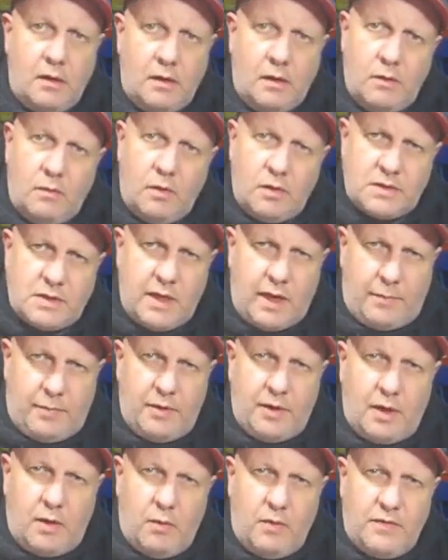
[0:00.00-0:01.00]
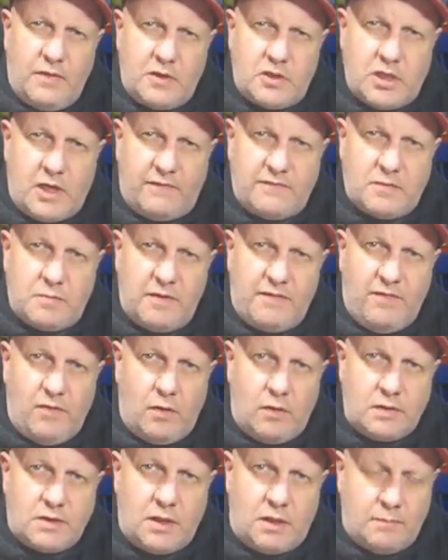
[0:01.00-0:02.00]
what's happening with the Shaftsbury
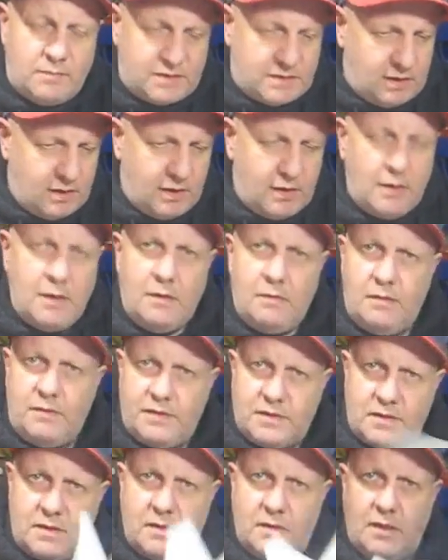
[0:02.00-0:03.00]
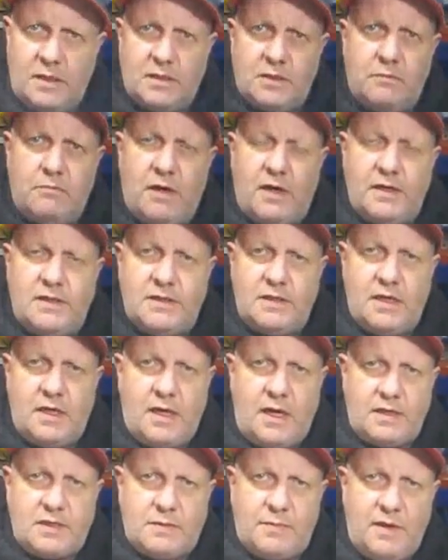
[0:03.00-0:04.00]
floor toms? Well, there's no need to write in and
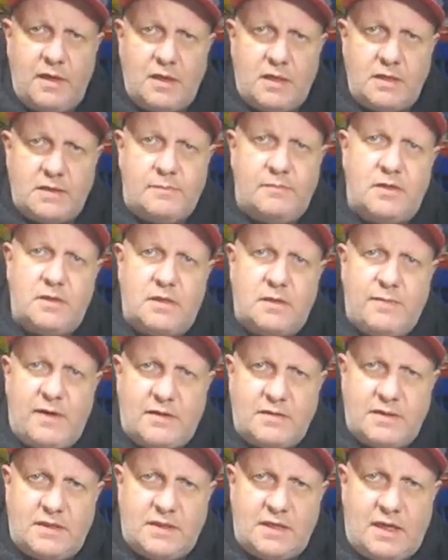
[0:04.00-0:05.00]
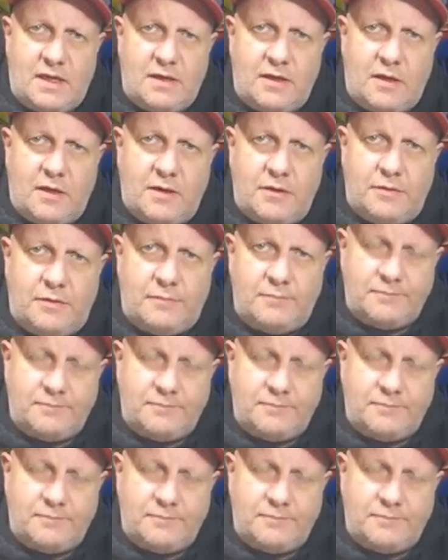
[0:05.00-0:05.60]
ask me, because I'm just about to tell you.